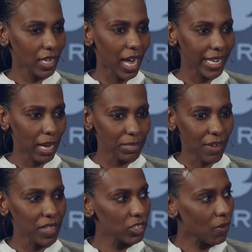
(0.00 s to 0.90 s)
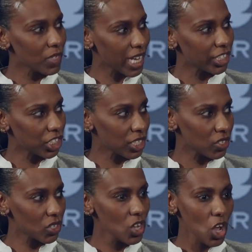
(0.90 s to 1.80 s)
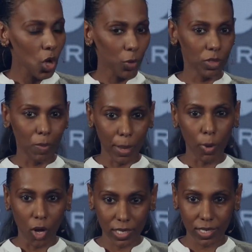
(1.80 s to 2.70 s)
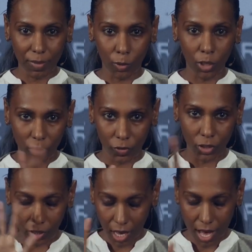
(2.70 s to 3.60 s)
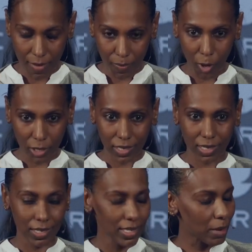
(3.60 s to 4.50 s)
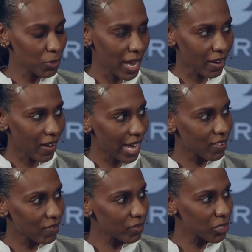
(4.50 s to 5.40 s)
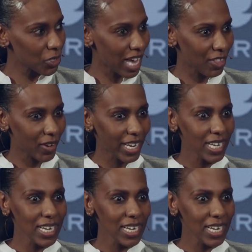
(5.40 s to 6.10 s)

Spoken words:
I kept having these conversations with my boss, my wonderful boss, Debs Rayner, our head of news gathering.